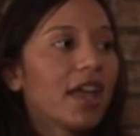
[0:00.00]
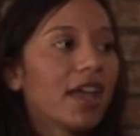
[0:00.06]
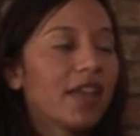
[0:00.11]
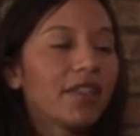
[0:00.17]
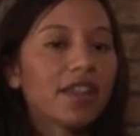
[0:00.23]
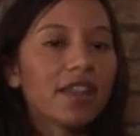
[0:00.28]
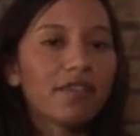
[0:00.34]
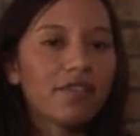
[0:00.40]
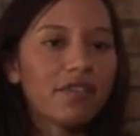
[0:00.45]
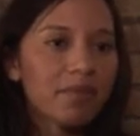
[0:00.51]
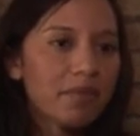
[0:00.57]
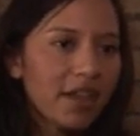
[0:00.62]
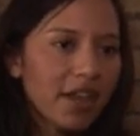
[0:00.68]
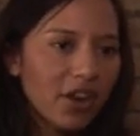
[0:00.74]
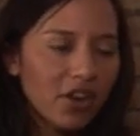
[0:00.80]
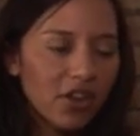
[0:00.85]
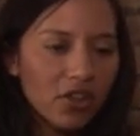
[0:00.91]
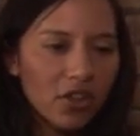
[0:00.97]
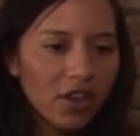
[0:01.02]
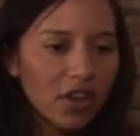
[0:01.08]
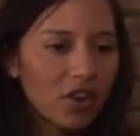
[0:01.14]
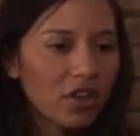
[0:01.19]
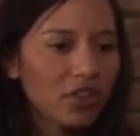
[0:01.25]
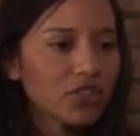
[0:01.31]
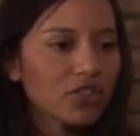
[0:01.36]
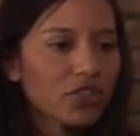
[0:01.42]
and then from there, you
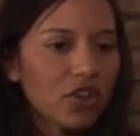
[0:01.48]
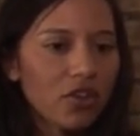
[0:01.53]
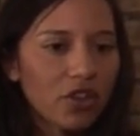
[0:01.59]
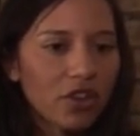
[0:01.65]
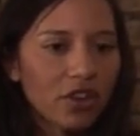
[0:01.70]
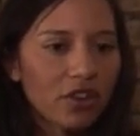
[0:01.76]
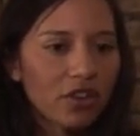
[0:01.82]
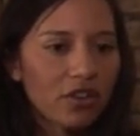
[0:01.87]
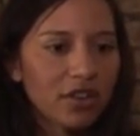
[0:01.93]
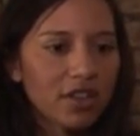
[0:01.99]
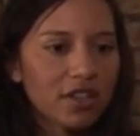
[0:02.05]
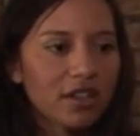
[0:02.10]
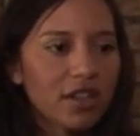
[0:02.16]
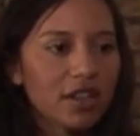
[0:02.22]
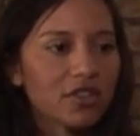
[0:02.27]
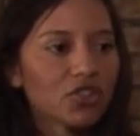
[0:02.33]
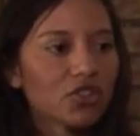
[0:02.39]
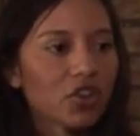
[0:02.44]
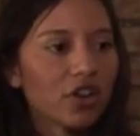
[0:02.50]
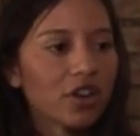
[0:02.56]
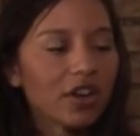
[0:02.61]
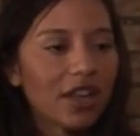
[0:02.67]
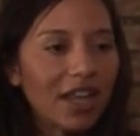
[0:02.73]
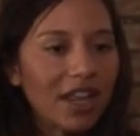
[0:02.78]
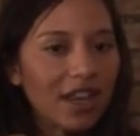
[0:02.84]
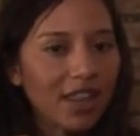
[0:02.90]
can also, you know, and
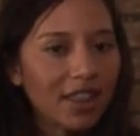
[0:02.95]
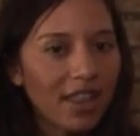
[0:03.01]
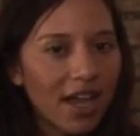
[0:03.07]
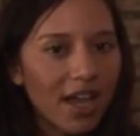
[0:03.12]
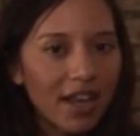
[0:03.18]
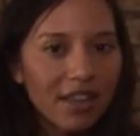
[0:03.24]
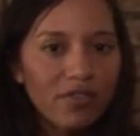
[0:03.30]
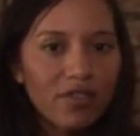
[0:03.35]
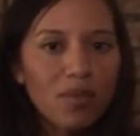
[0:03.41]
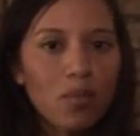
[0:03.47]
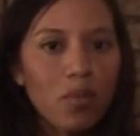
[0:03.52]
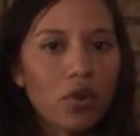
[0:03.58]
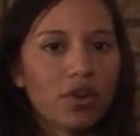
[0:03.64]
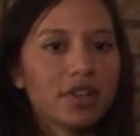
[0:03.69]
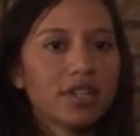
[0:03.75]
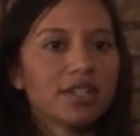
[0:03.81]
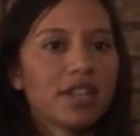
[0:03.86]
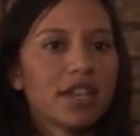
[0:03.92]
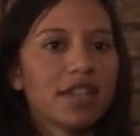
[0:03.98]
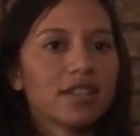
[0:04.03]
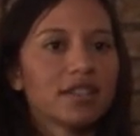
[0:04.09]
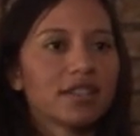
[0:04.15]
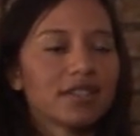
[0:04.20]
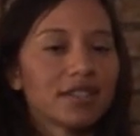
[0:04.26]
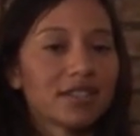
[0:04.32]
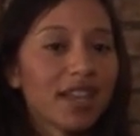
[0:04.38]
start getting that even more
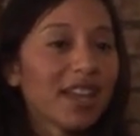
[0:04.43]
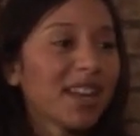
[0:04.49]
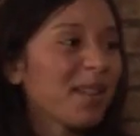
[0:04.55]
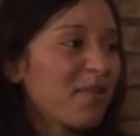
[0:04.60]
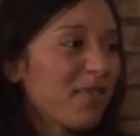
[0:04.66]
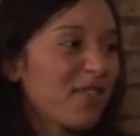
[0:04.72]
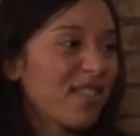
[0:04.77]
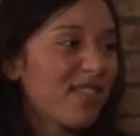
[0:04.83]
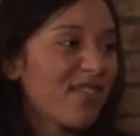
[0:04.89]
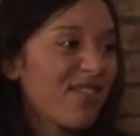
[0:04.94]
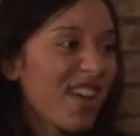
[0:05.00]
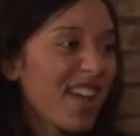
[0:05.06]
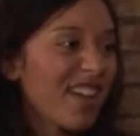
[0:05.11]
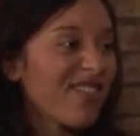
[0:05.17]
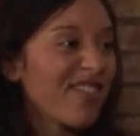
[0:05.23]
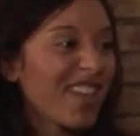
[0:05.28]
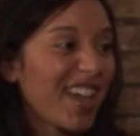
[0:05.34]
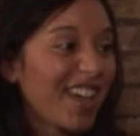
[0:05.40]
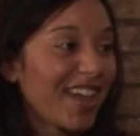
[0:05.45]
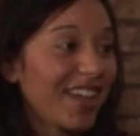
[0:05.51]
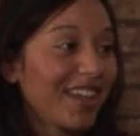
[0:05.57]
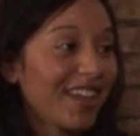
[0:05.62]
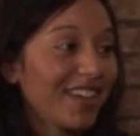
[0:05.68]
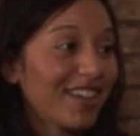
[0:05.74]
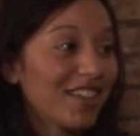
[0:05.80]
intense. Sign up for a 5K.